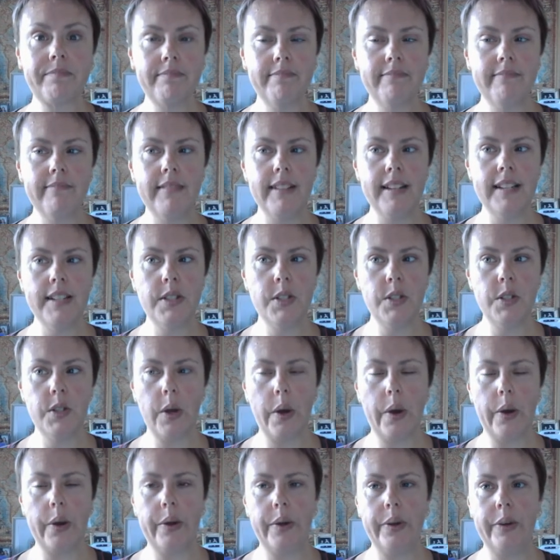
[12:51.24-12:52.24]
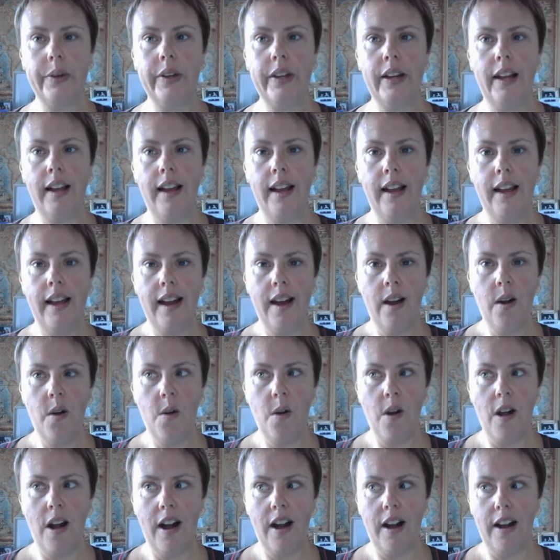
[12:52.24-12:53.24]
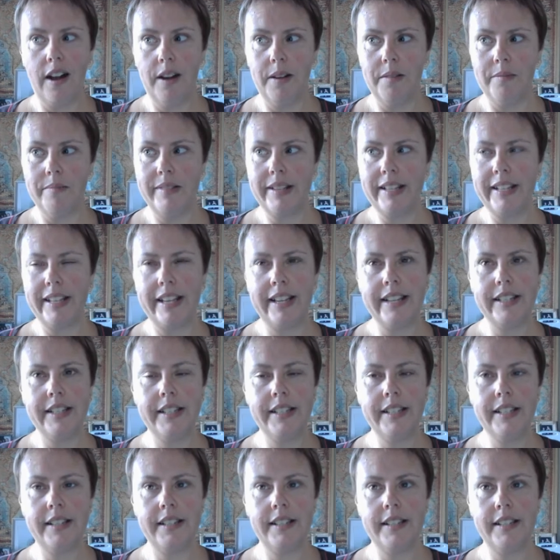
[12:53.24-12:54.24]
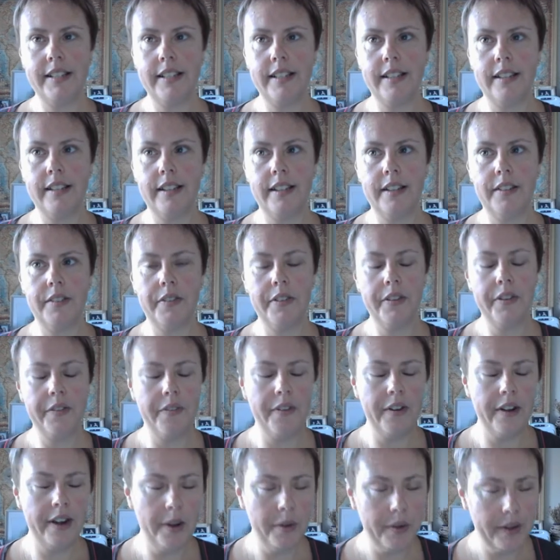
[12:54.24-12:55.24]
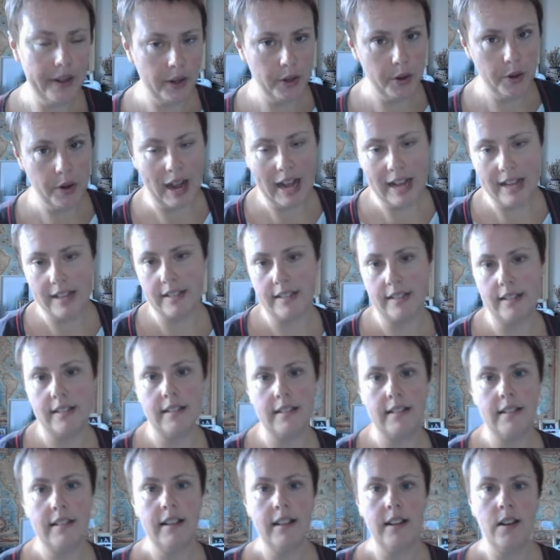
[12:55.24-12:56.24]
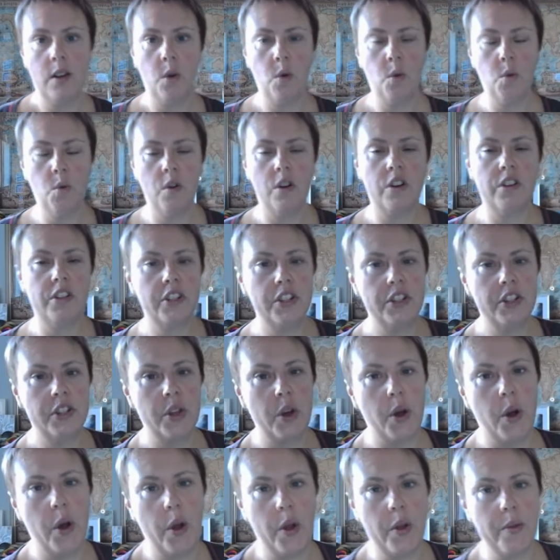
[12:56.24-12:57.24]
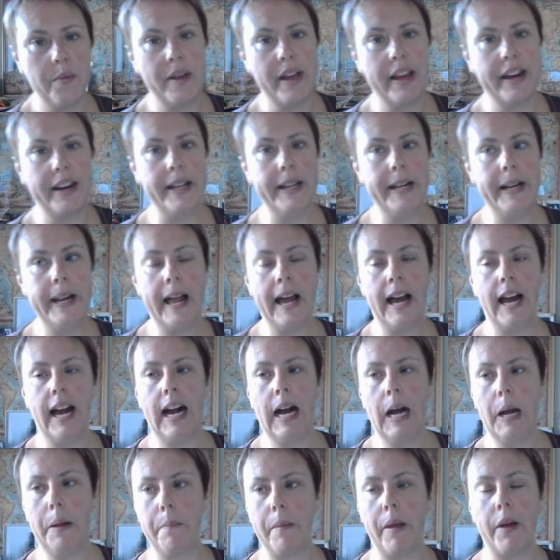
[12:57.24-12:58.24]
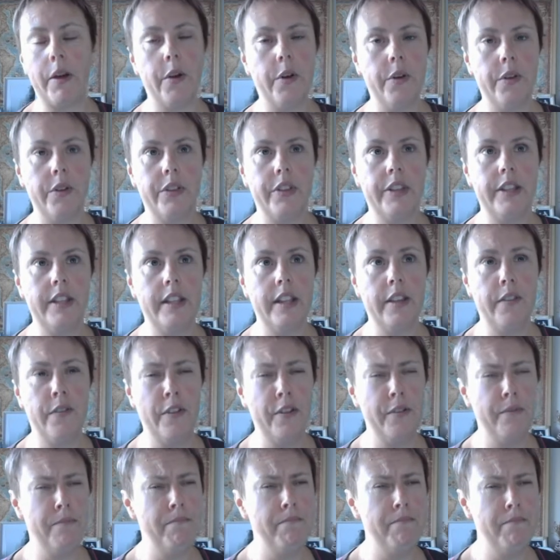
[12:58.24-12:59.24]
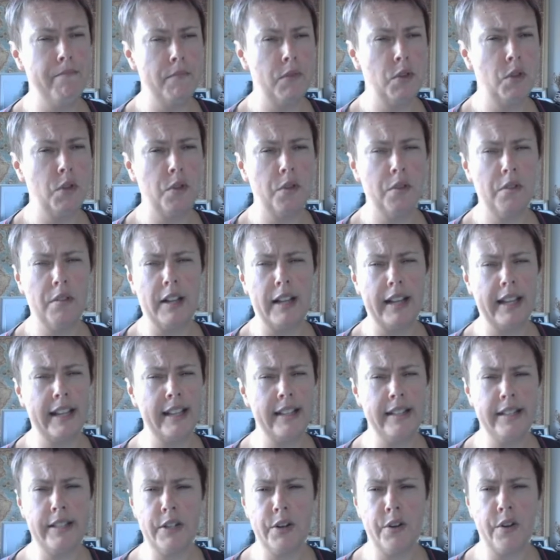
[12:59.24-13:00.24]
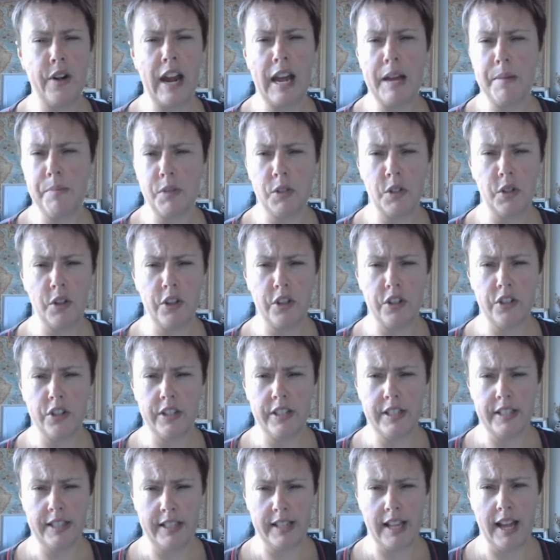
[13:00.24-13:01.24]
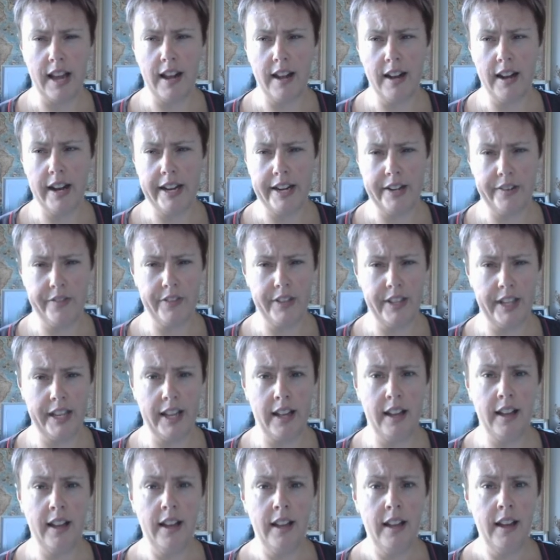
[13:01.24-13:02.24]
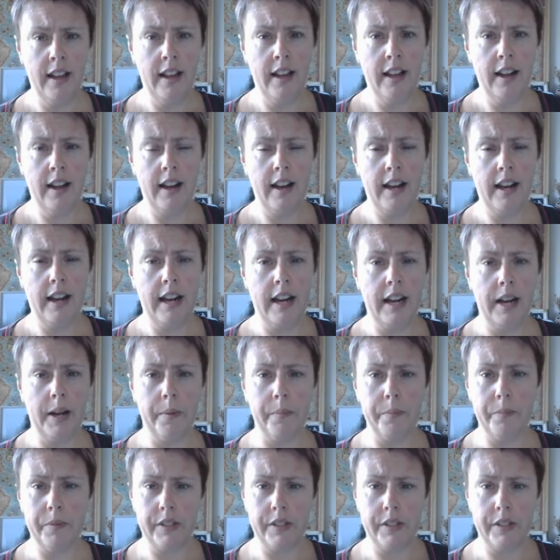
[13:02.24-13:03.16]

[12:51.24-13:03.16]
So um, I guess it's uh, for anyone who hasn't watched The Home Edit. Um, I know if you do like Instagram searches and that kind of thing, um, there's a